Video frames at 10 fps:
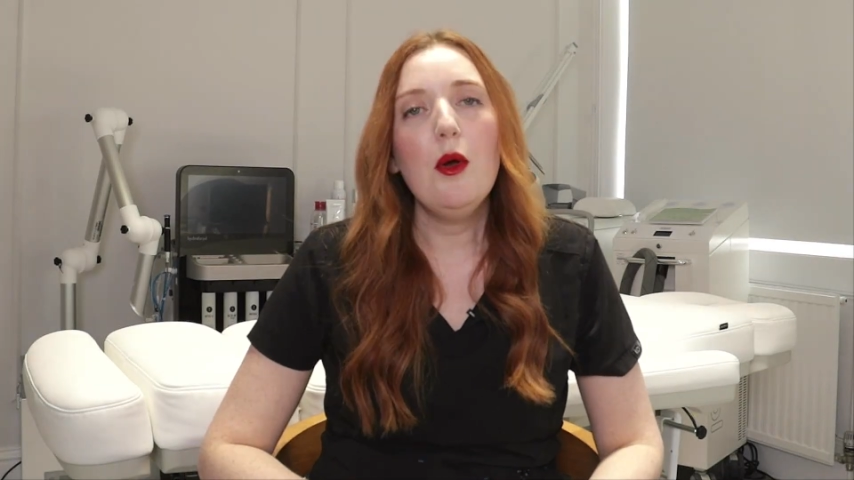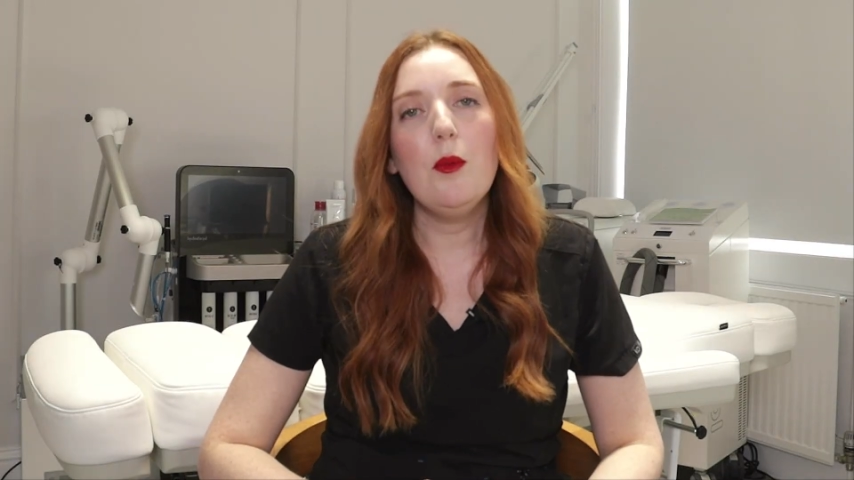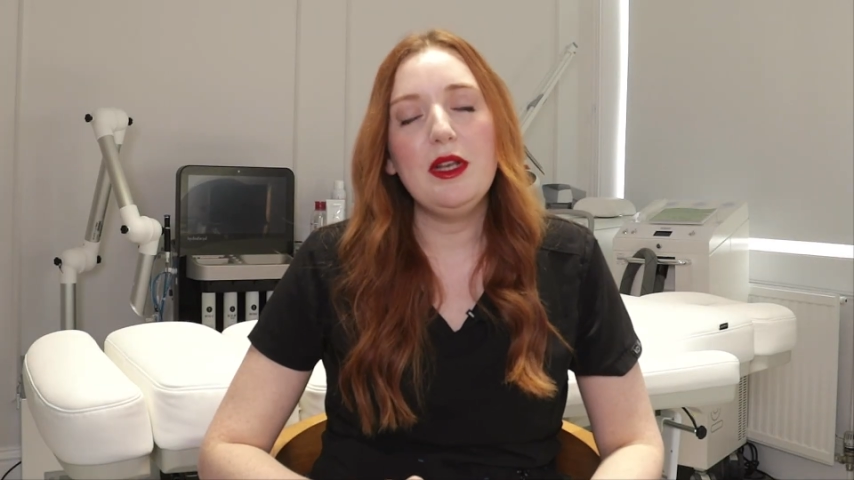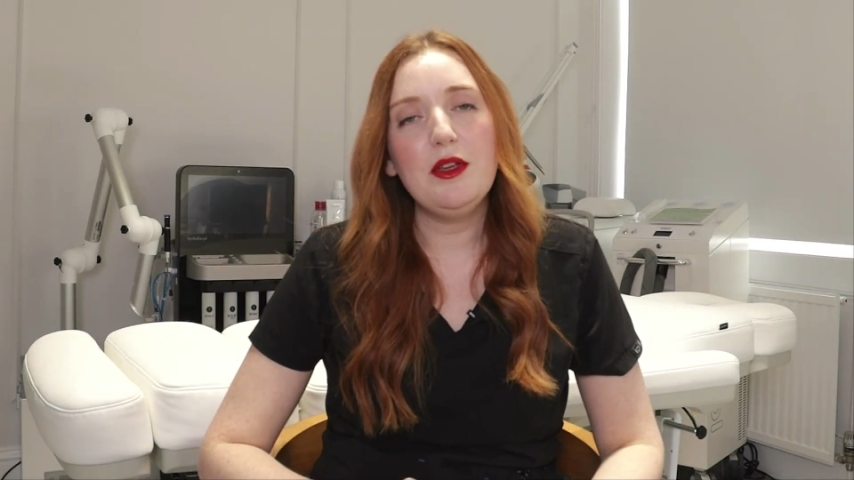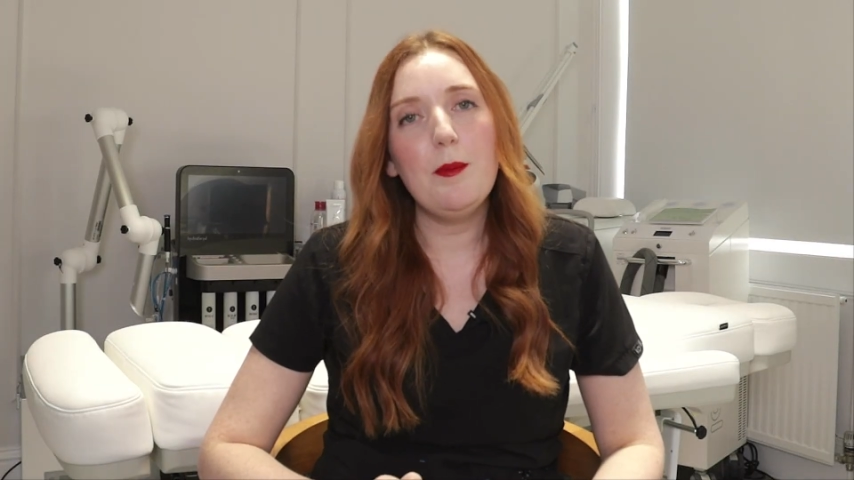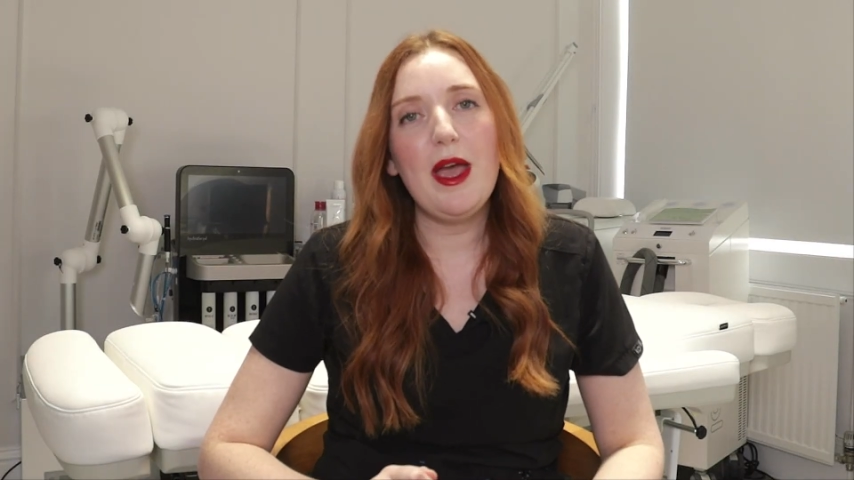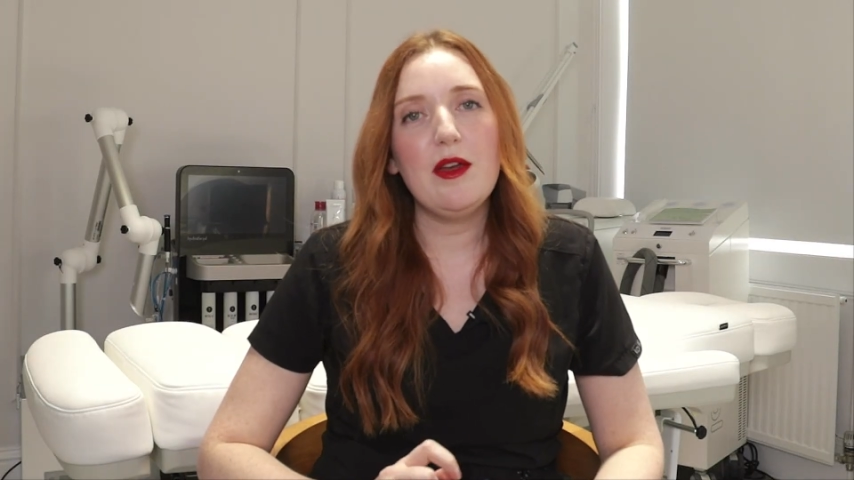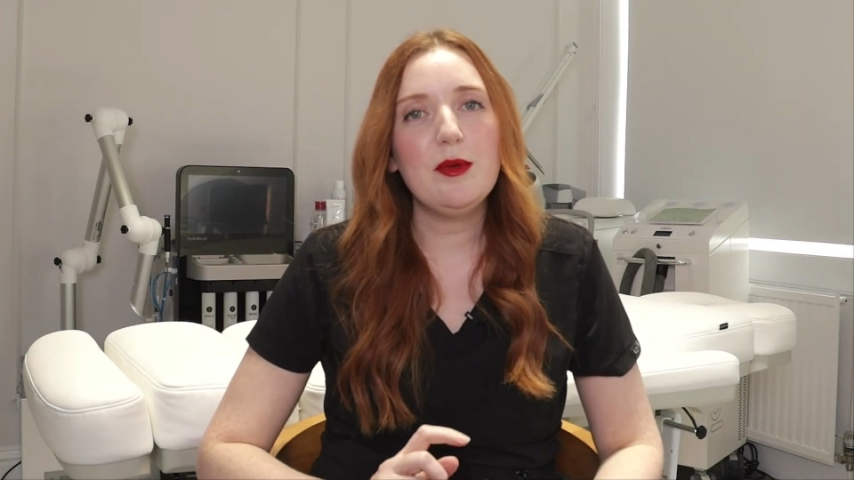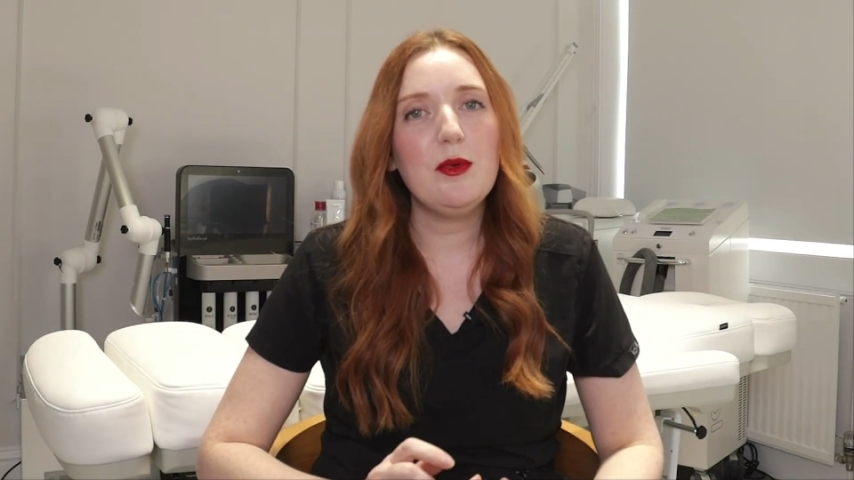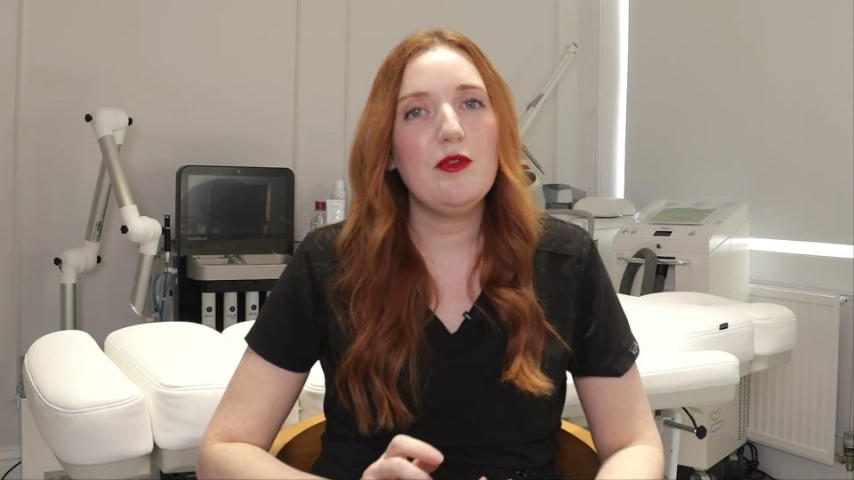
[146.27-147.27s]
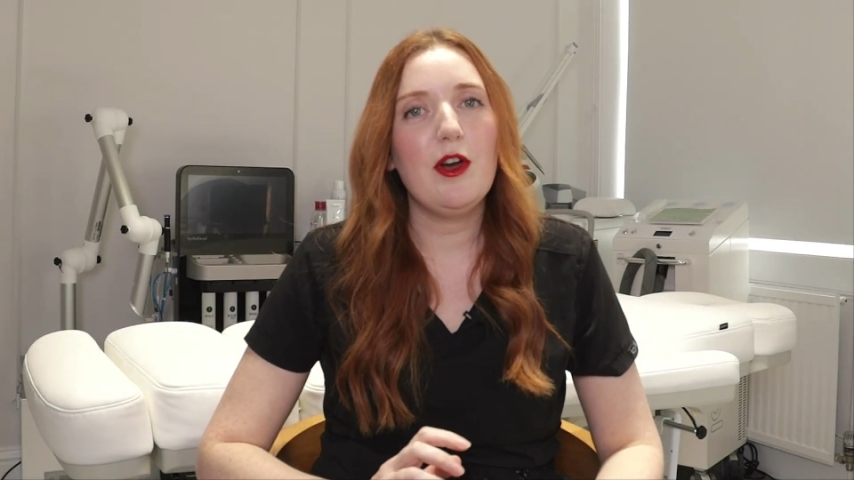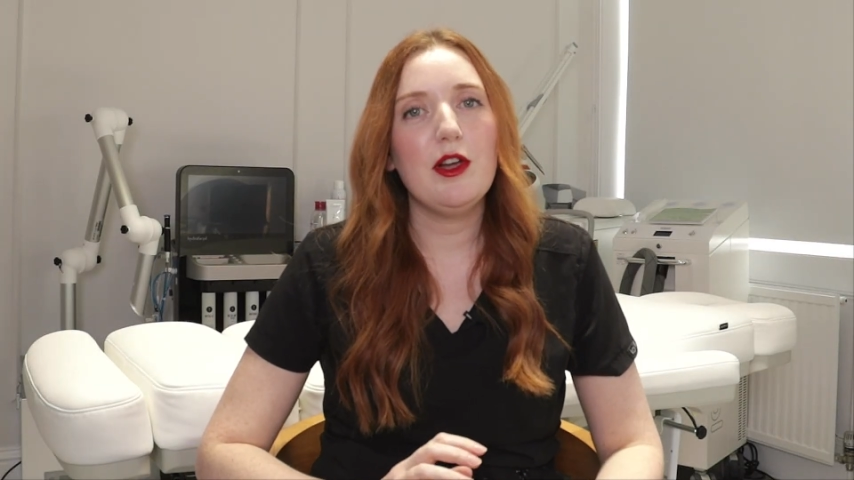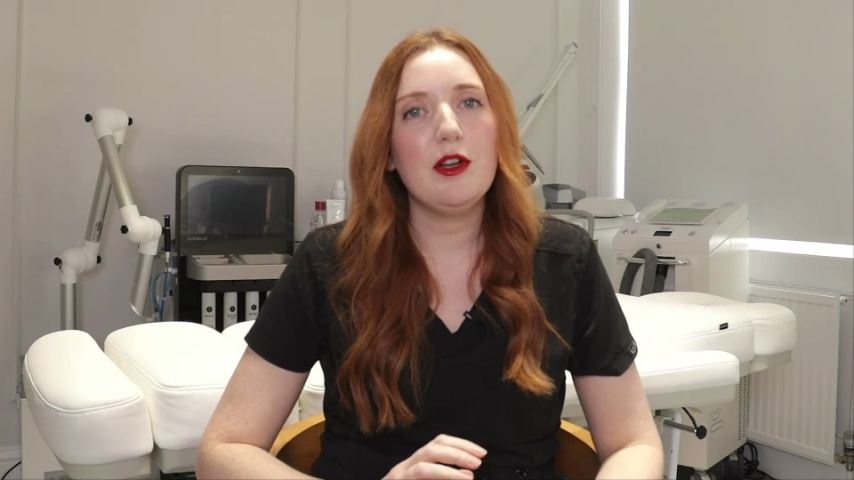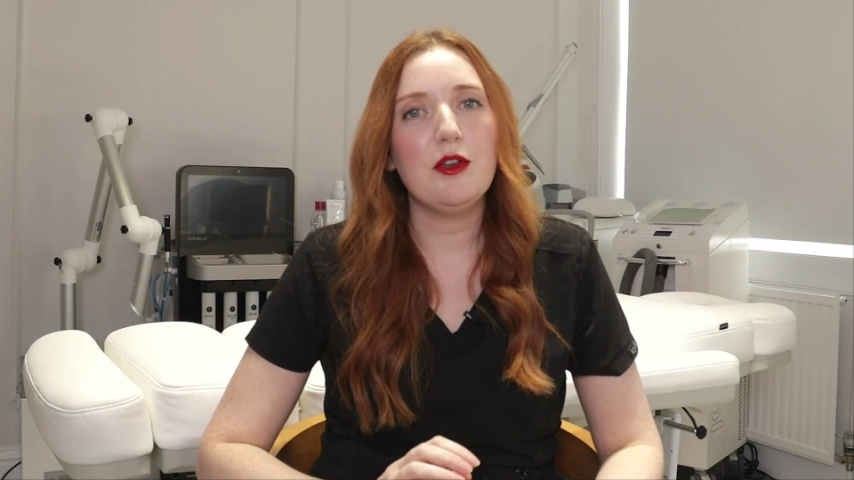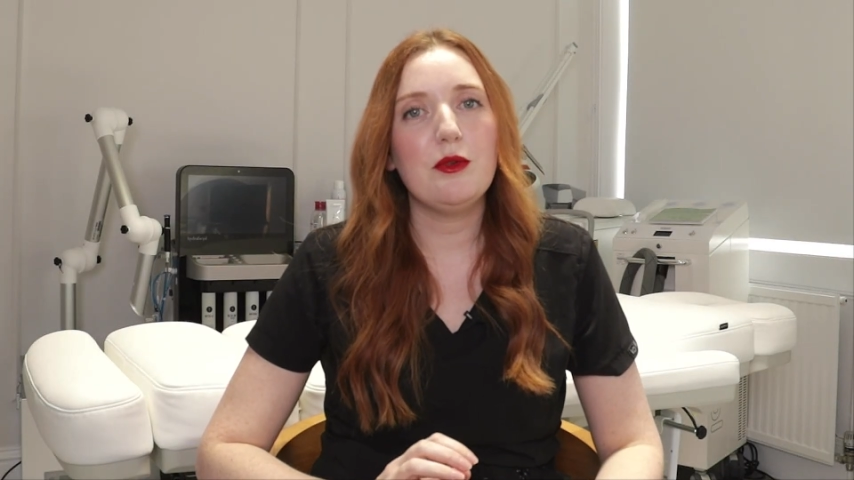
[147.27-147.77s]
When comparing
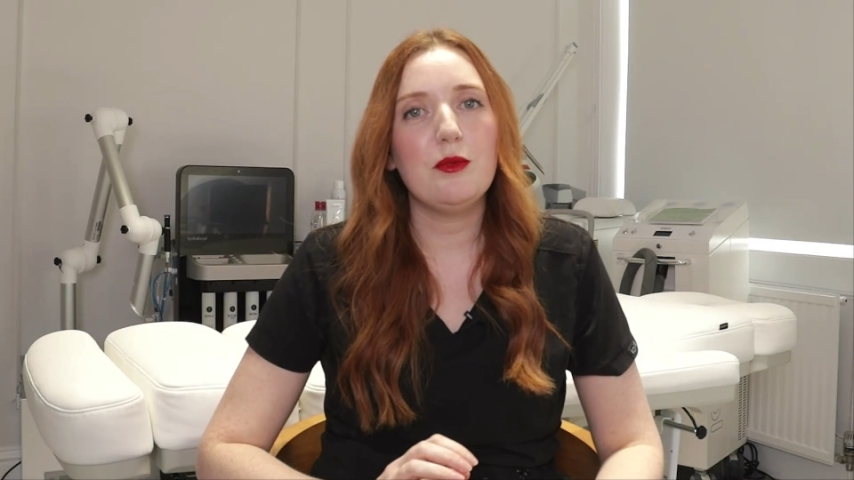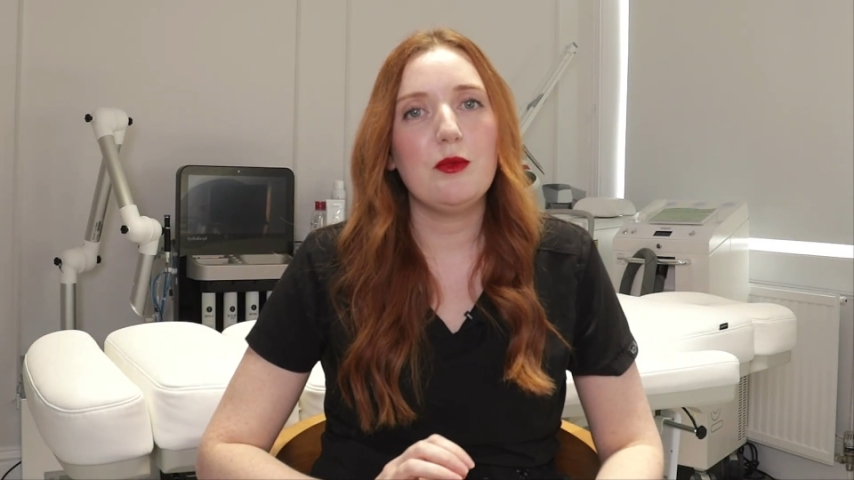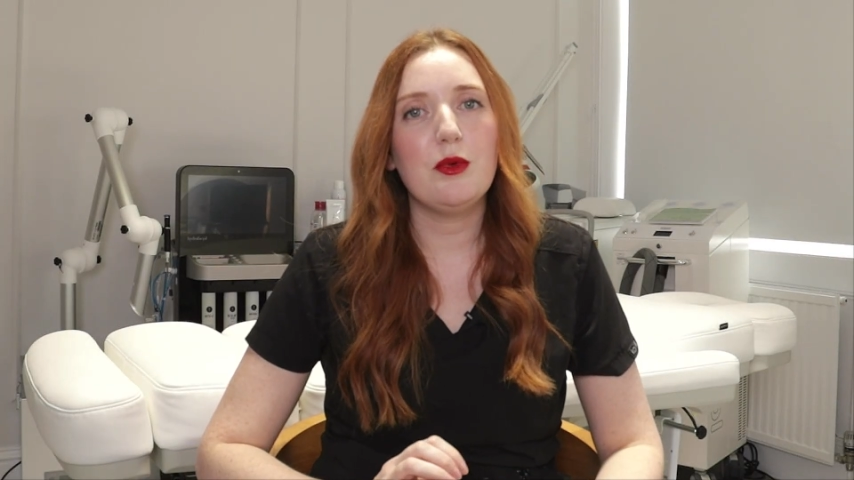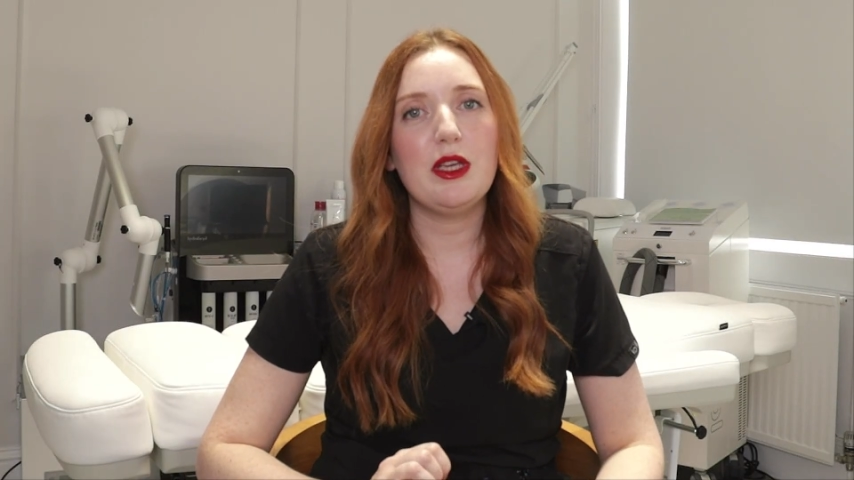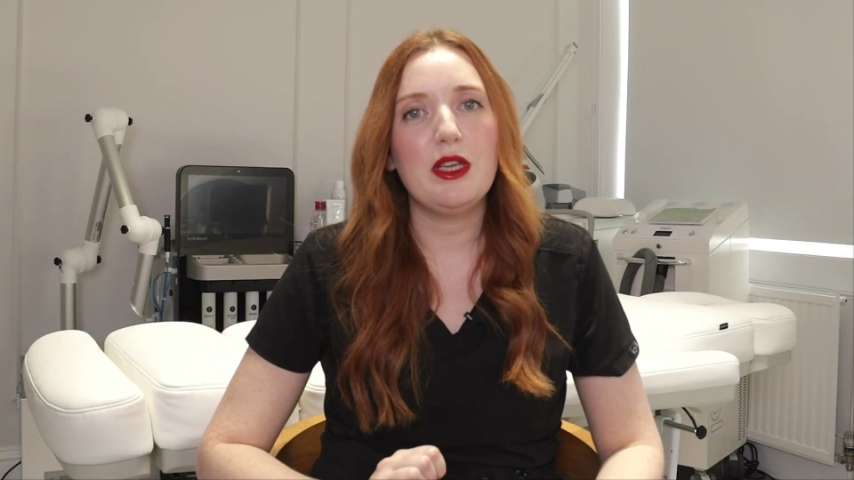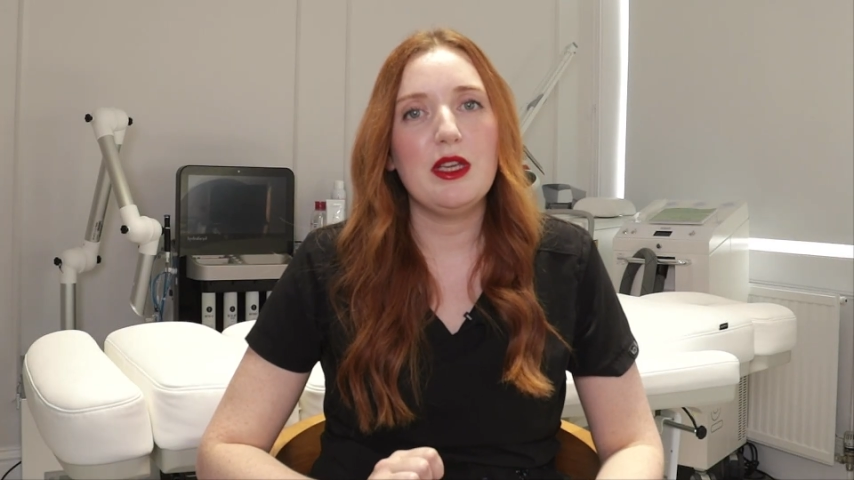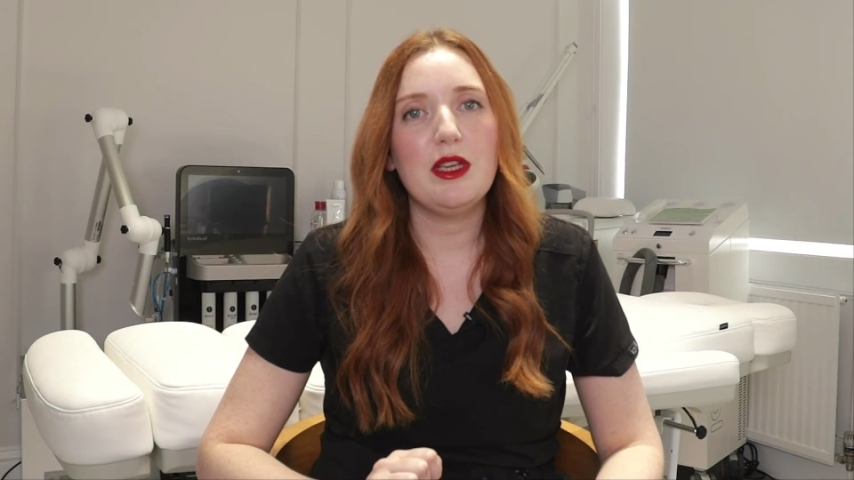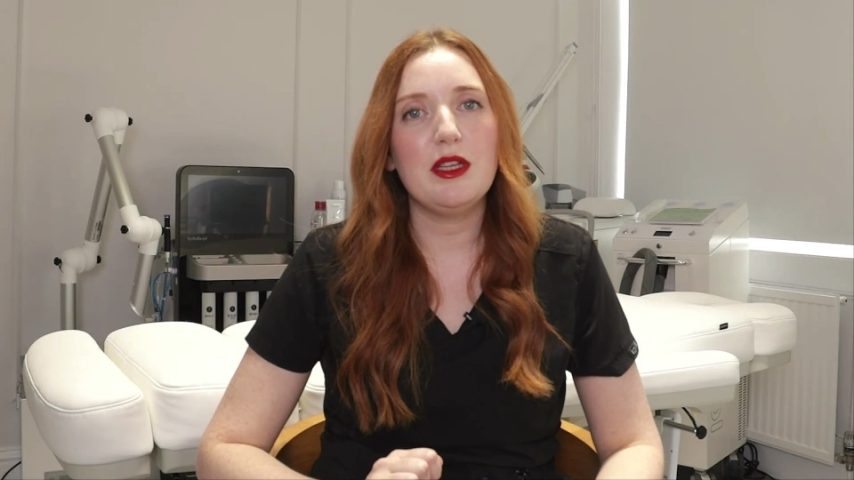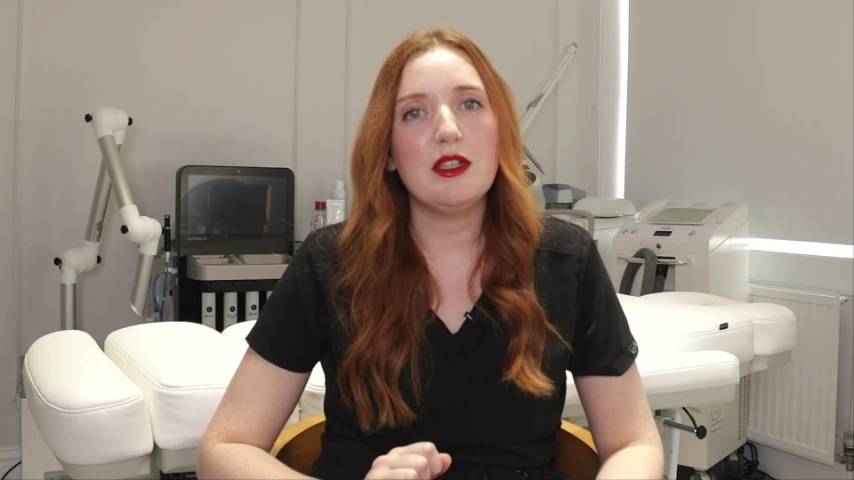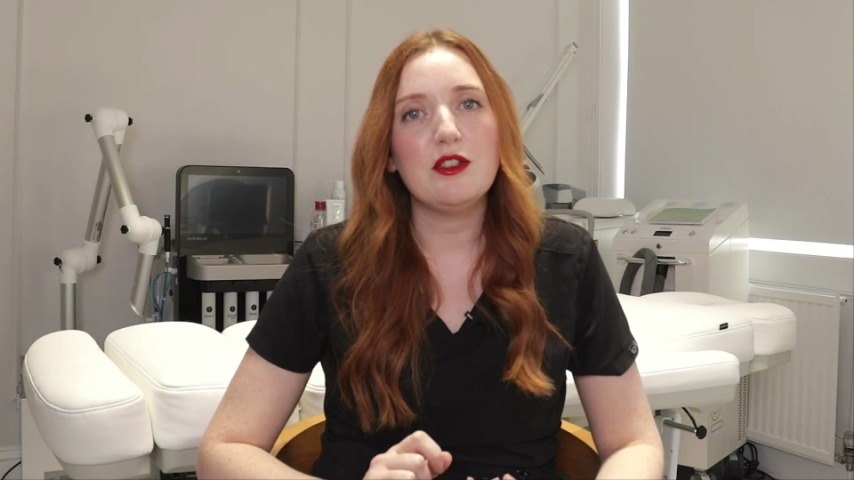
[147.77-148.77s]
Profhilo with